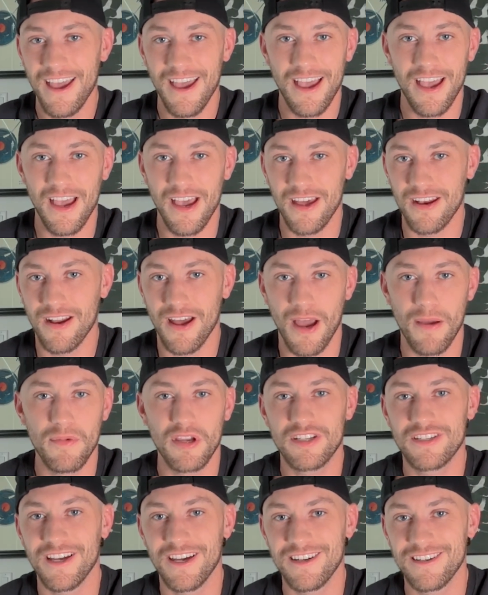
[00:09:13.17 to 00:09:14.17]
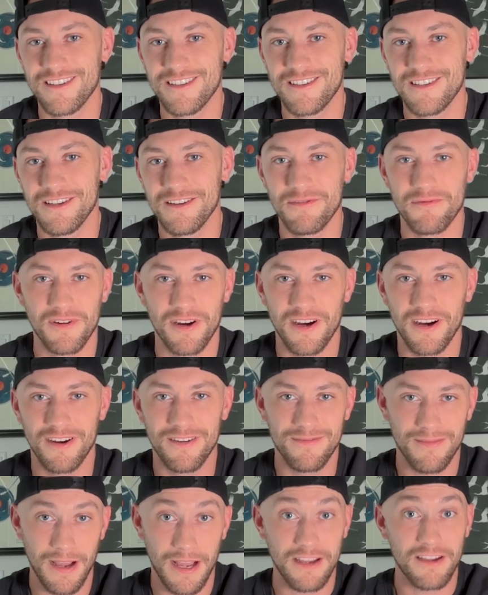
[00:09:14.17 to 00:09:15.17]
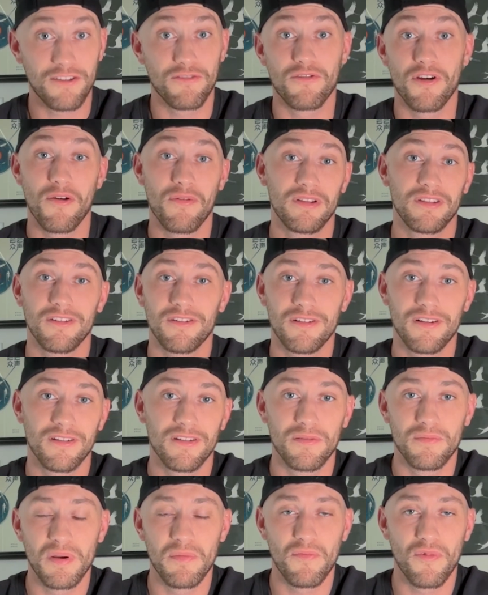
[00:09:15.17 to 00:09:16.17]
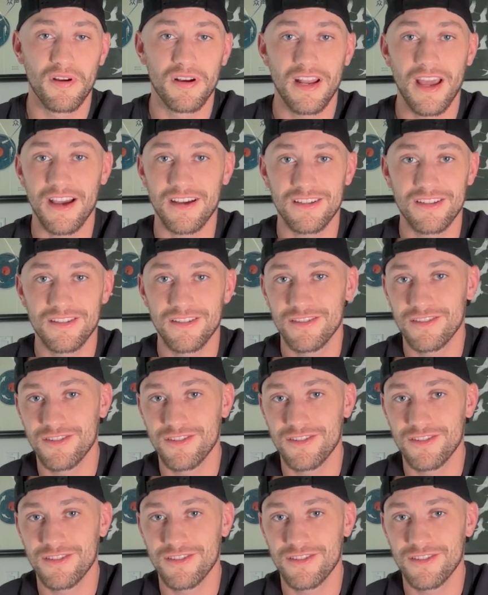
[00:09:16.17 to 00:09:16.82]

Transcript: and I'm excited to see where I can grow and learn a little bit more next.